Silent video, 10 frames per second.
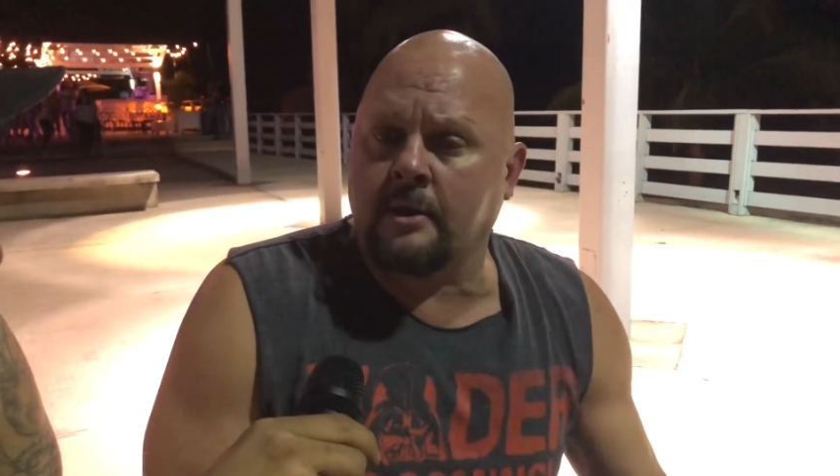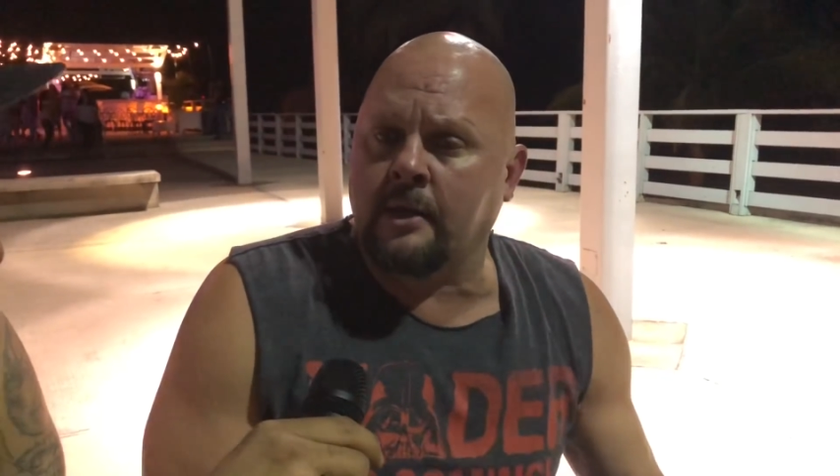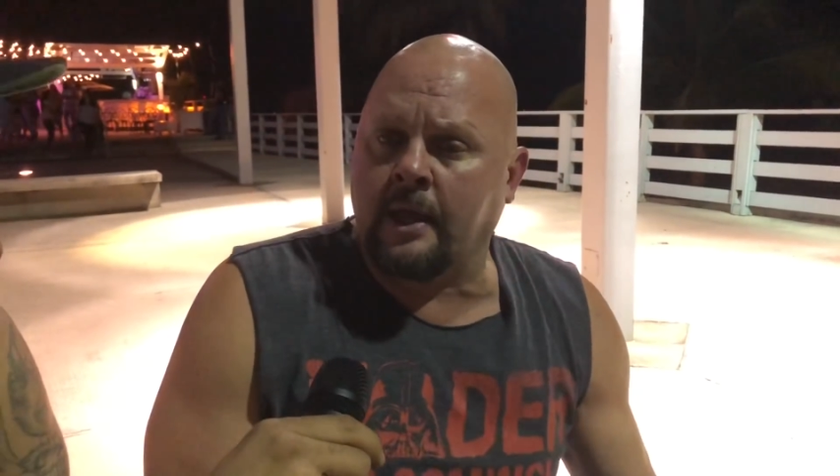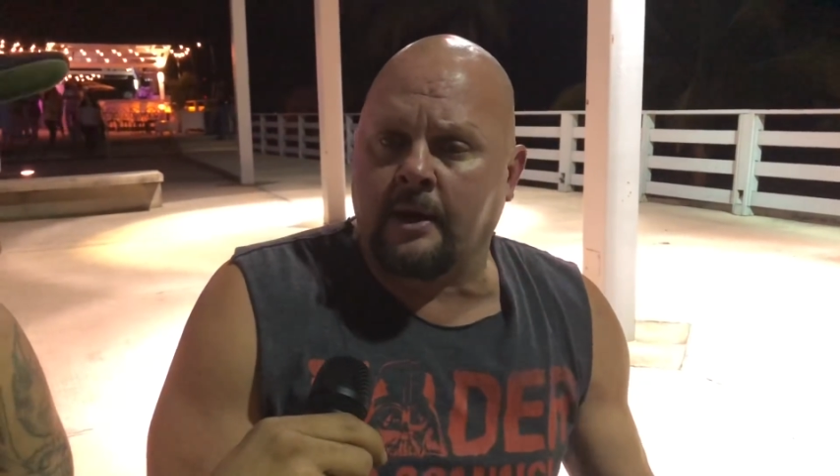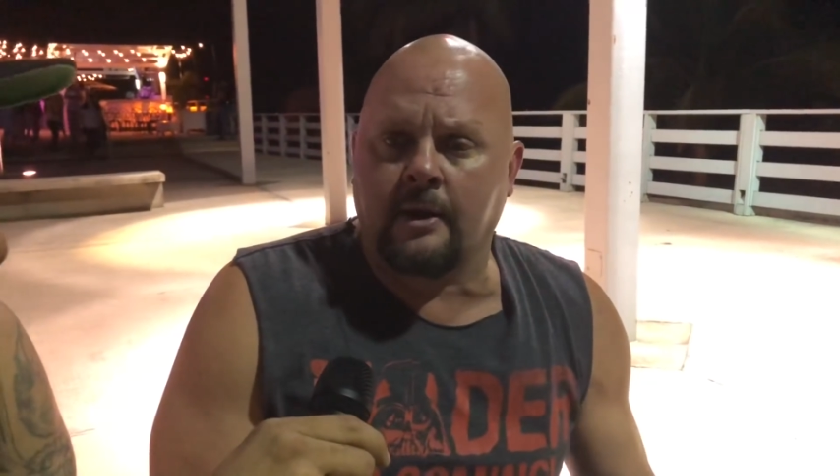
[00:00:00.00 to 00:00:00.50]

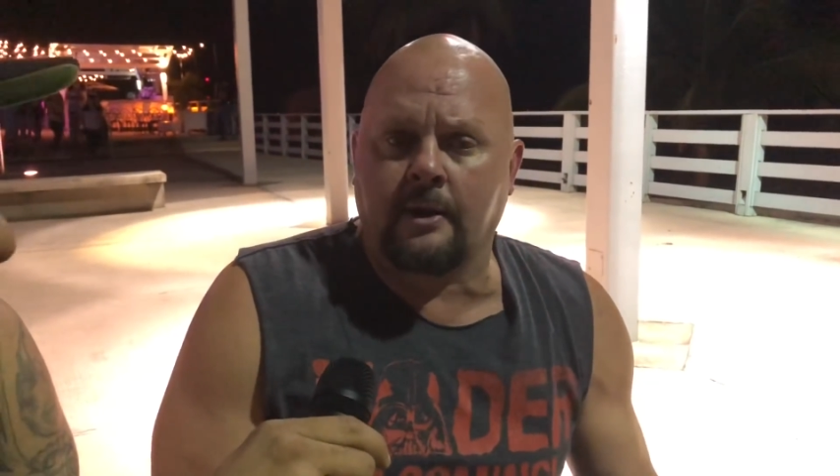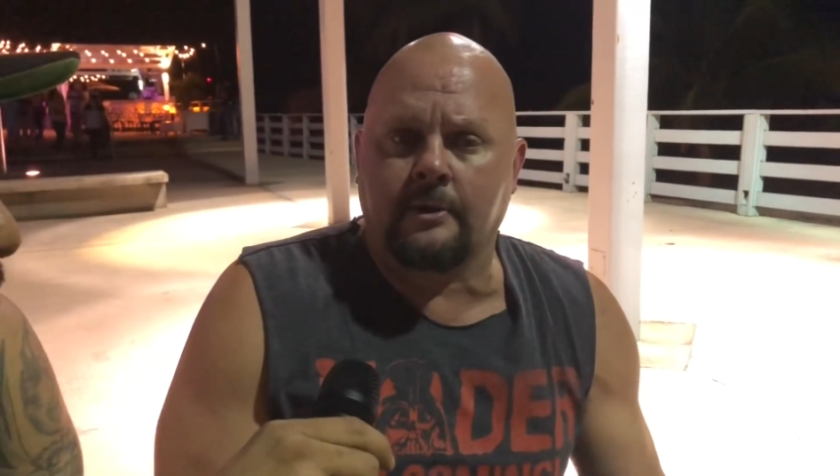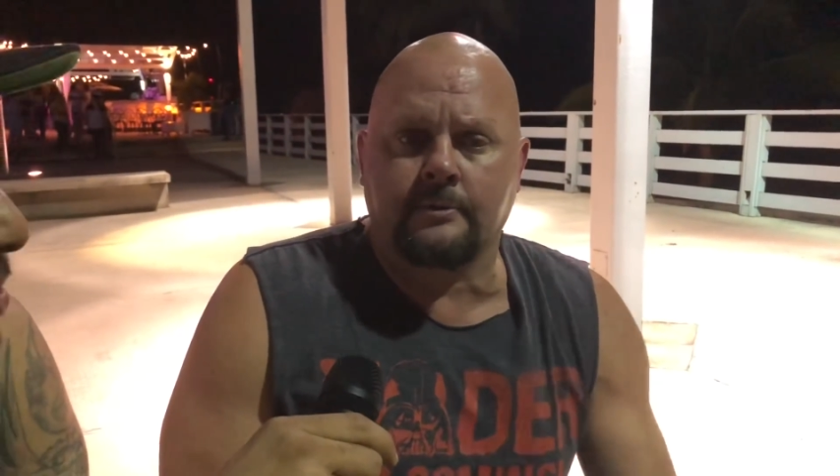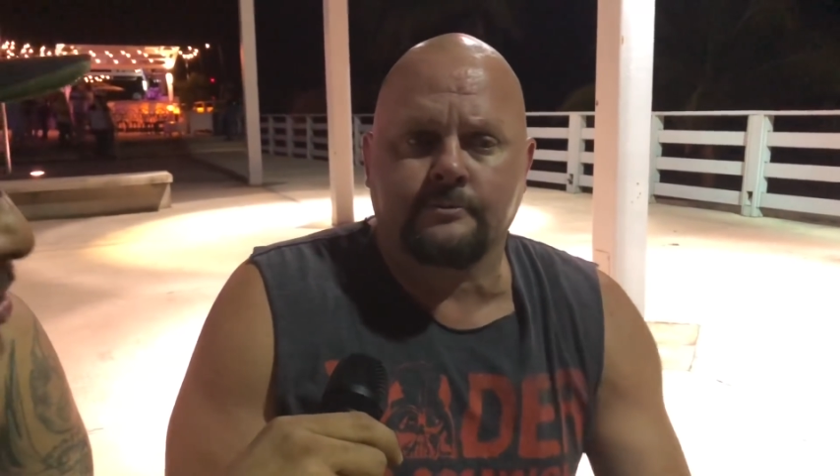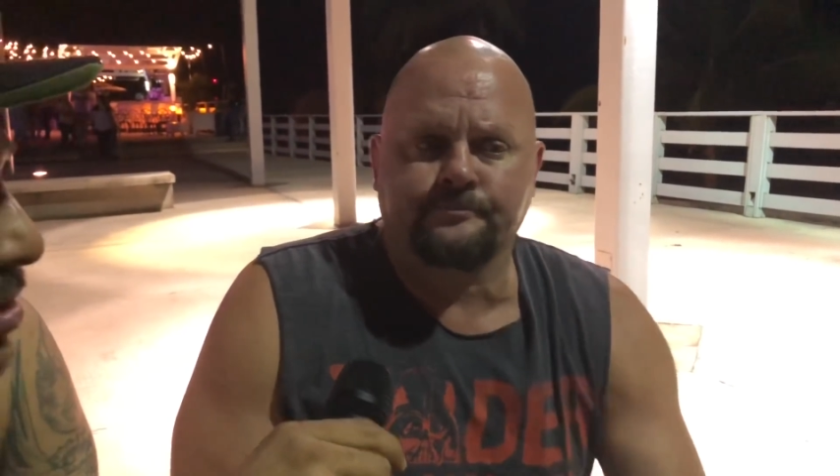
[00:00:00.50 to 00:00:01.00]
The money
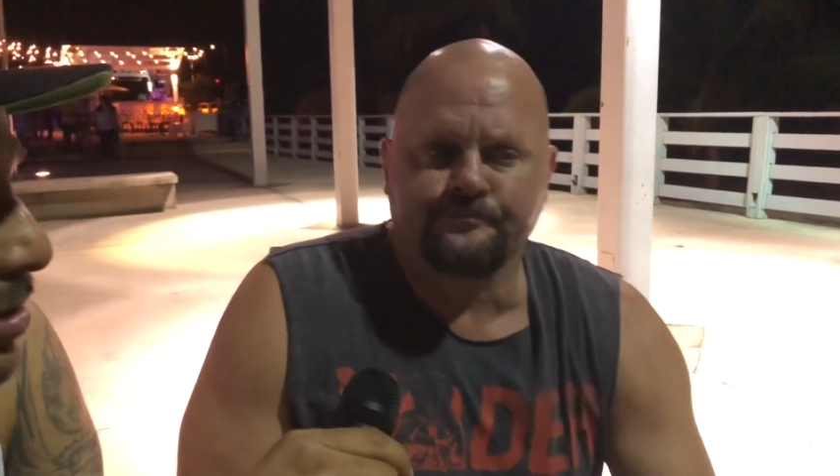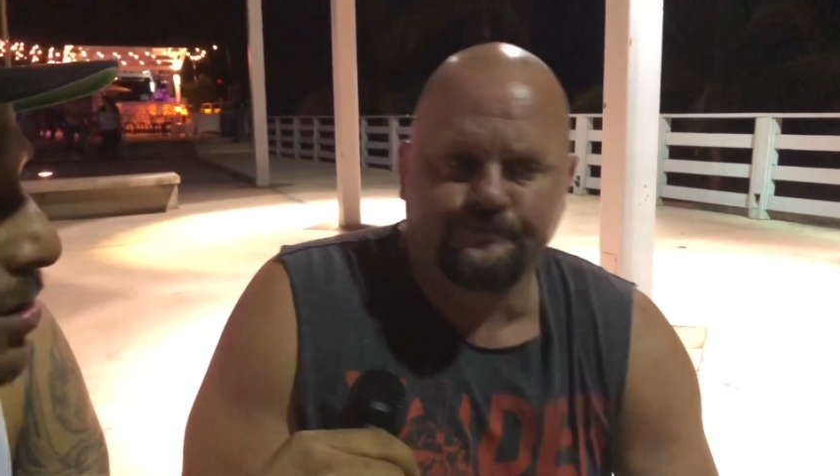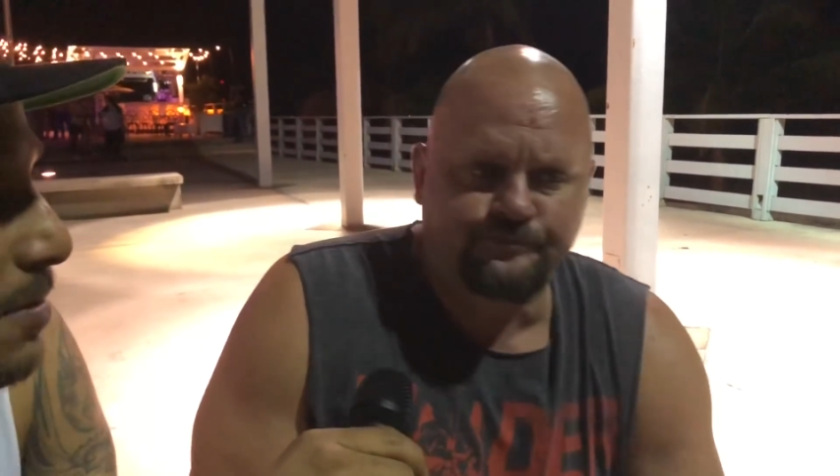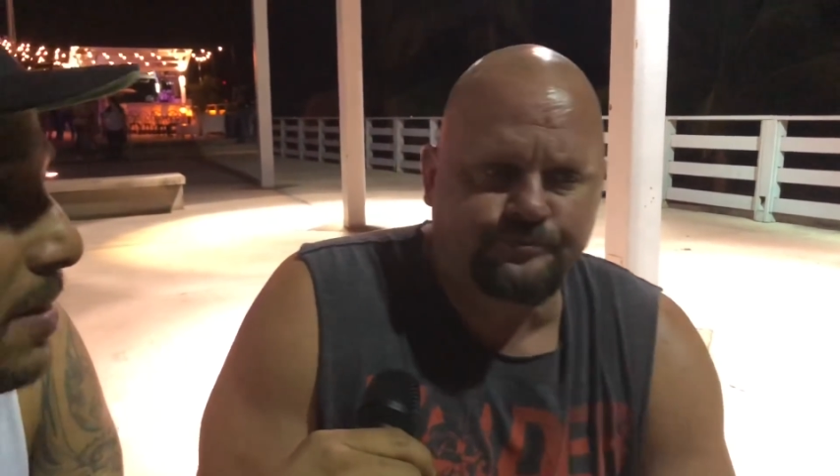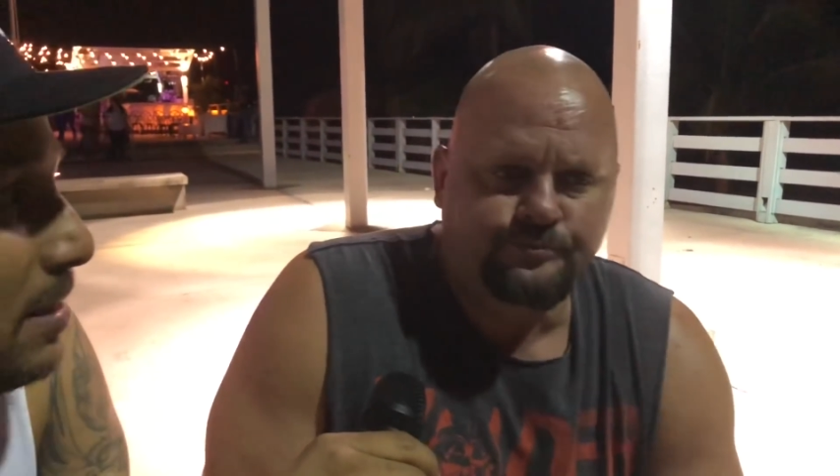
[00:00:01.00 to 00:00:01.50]
was
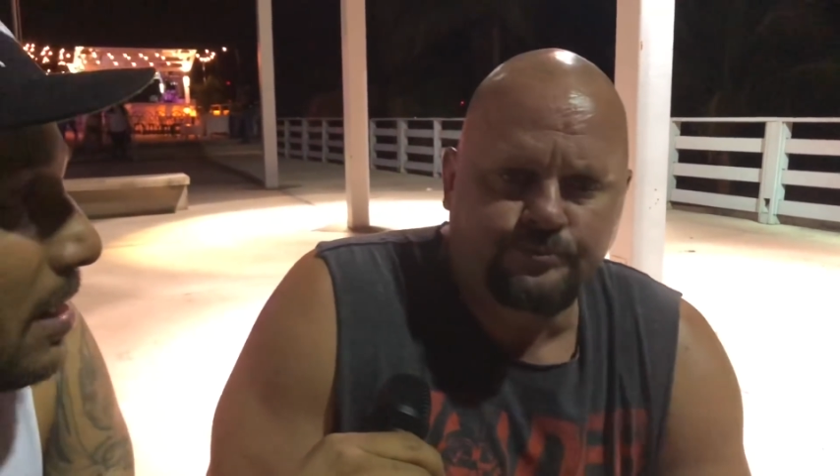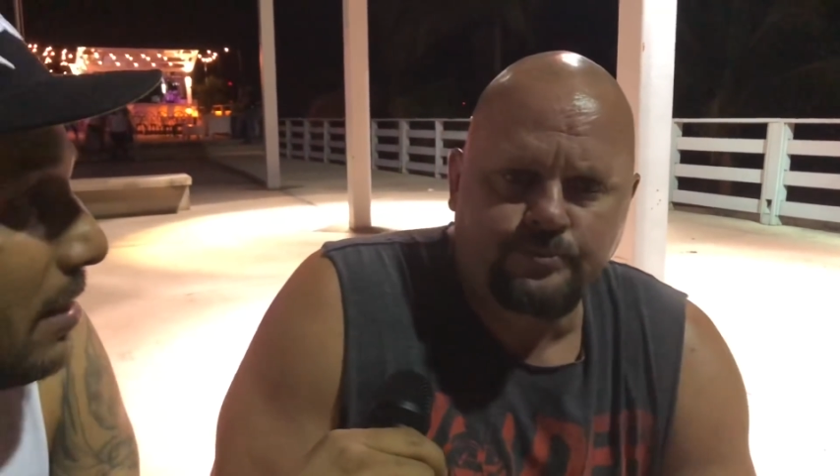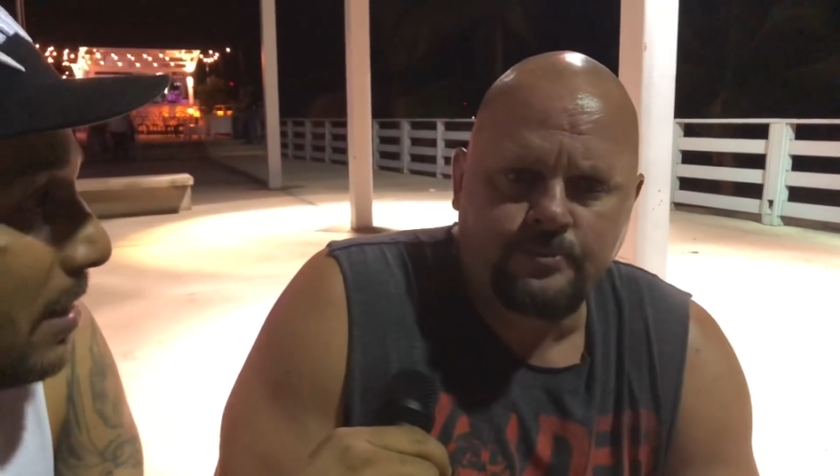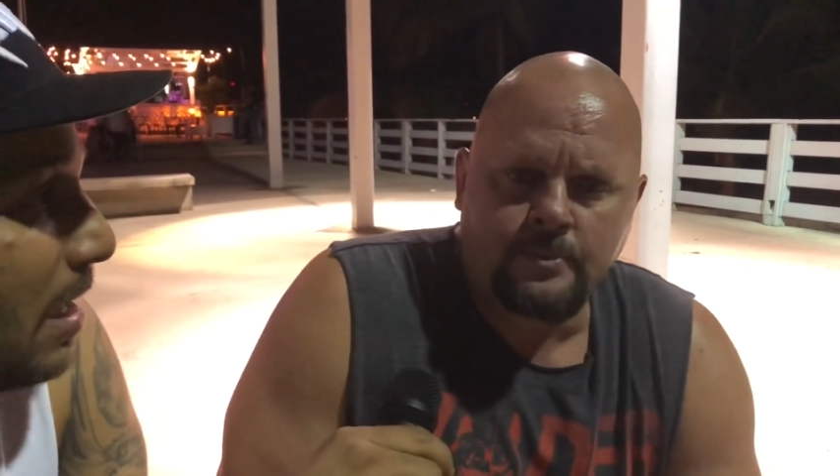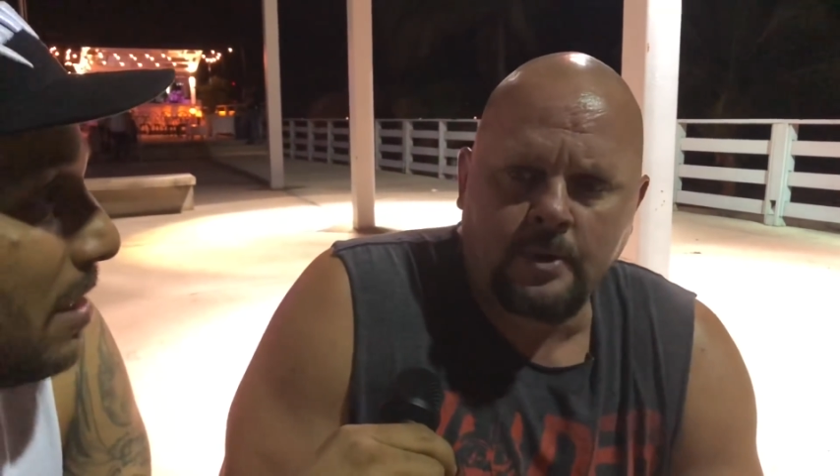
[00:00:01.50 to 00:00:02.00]
good in the
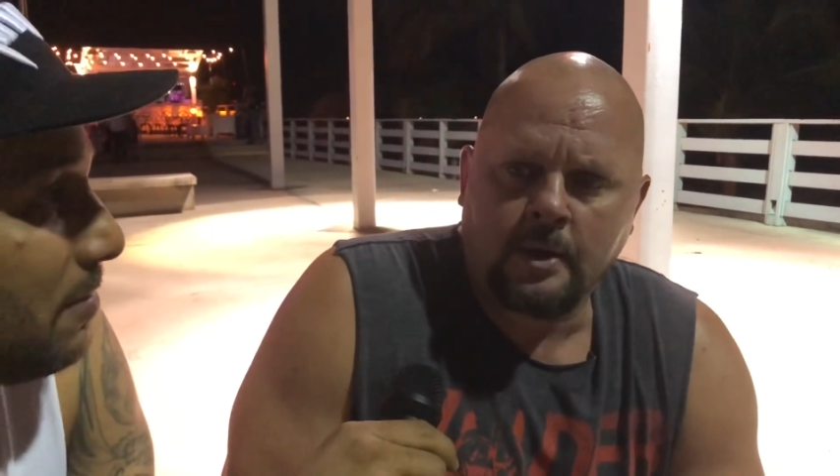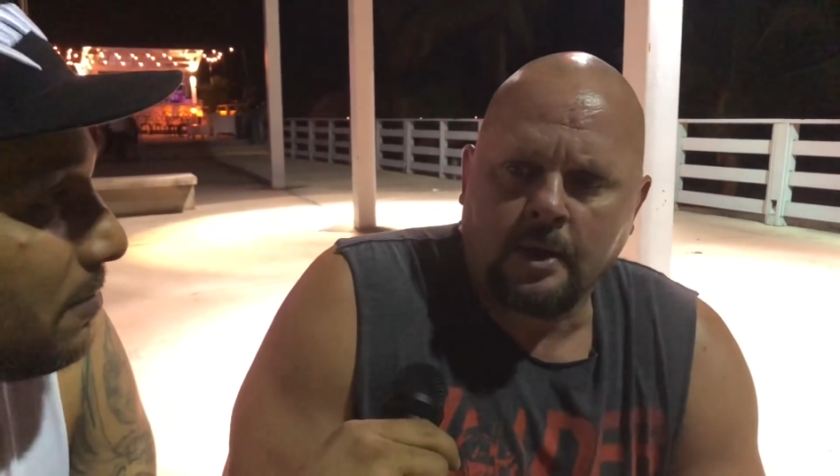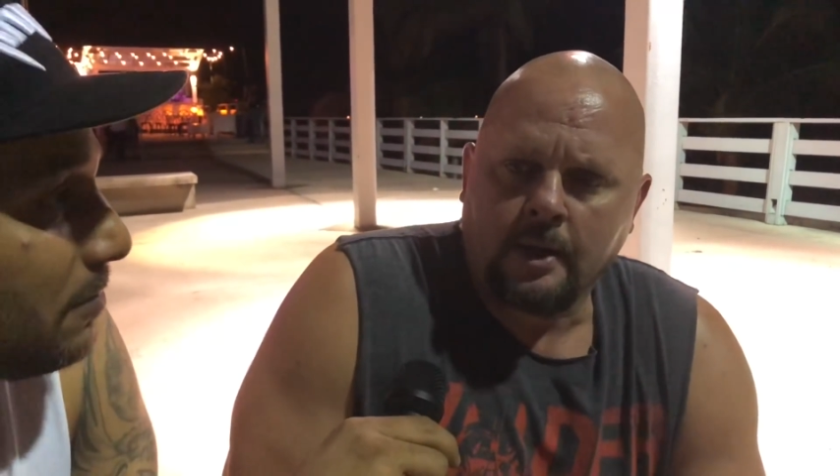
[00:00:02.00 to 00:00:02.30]
time.